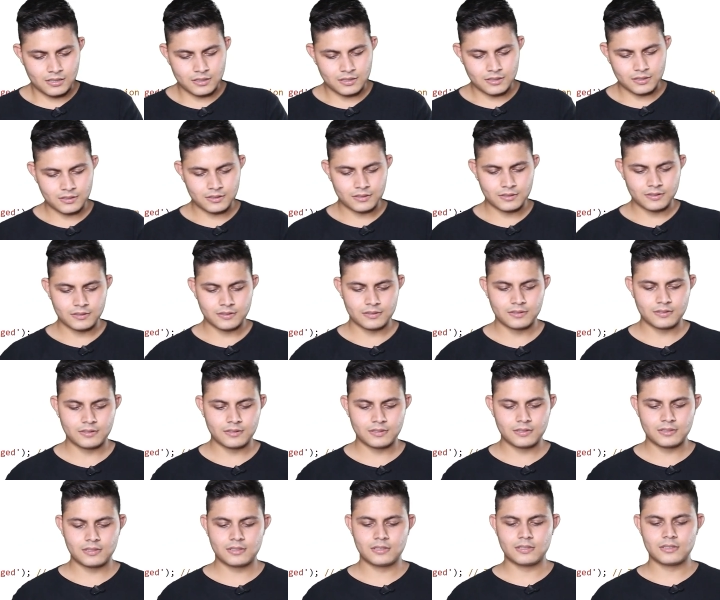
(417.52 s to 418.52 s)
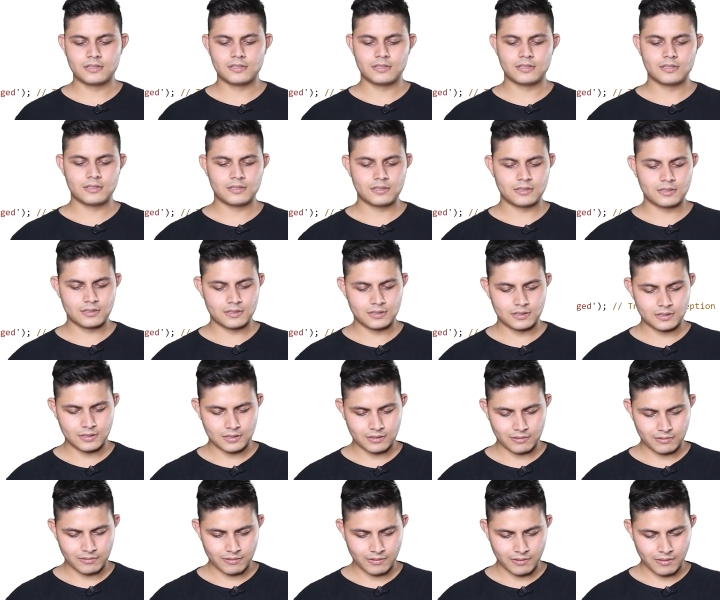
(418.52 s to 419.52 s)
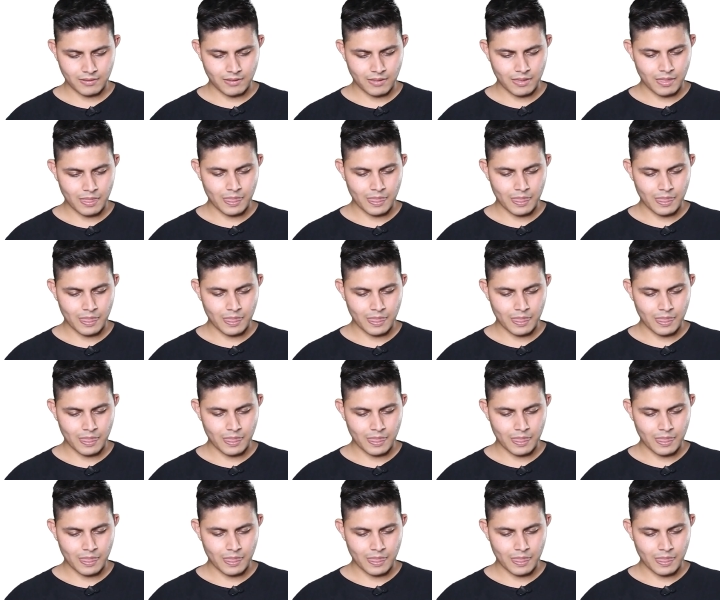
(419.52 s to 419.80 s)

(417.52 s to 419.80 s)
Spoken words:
Nothing is said.